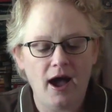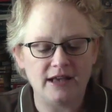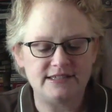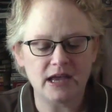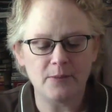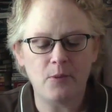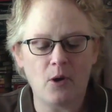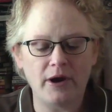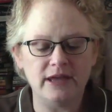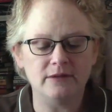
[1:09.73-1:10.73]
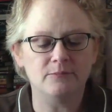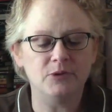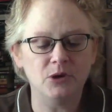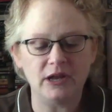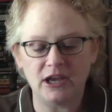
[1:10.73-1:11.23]
a Singaporean
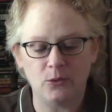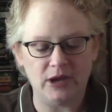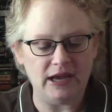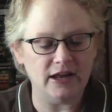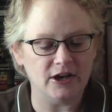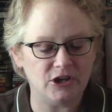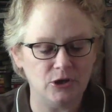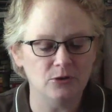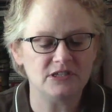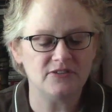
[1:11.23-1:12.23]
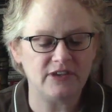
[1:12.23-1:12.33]
beauty queen accused